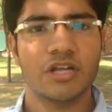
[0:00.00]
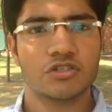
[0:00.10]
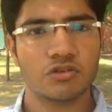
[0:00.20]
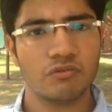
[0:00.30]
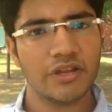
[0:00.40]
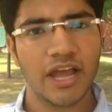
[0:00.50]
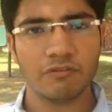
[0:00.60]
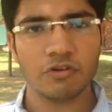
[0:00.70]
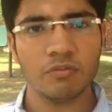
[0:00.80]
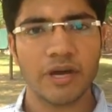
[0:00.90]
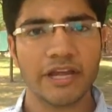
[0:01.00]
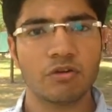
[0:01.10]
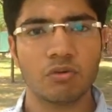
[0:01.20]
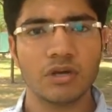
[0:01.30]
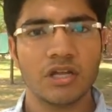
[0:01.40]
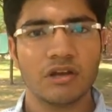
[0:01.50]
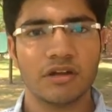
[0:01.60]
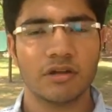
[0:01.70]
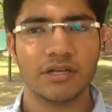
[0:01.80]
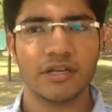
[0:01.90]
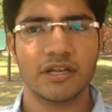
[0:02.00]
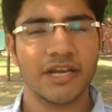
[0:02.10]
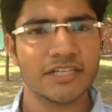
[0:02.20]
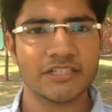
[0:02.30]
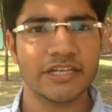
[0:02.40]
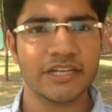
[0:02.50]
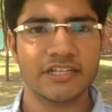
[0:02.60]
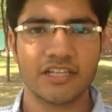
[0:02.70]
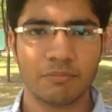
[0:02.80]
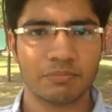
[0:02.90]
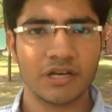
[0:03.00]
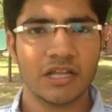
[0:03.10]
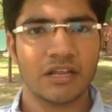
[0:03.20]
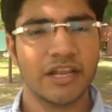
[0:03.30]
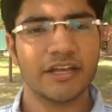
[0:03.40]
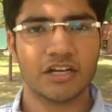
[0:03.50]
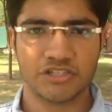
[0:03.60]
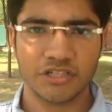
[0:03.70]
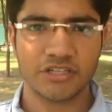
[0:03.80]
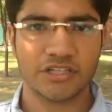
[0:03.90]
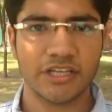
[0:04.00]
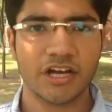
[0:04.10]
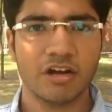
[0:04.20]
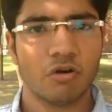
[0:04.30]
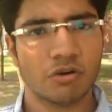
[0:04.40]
So we have to buy gold, and let us take an example like Akshaya Tritiya.